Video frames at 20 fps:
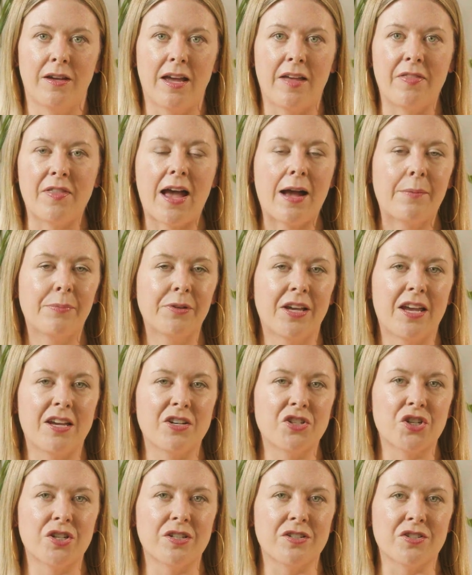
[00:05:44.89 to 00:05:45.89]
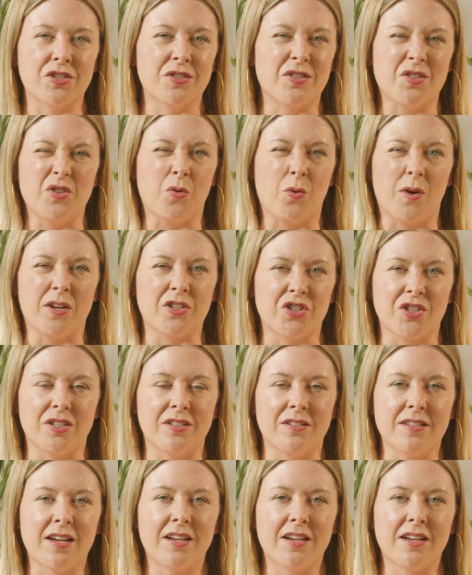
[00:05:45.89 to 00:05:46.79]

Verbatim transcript: And the application is just two questions.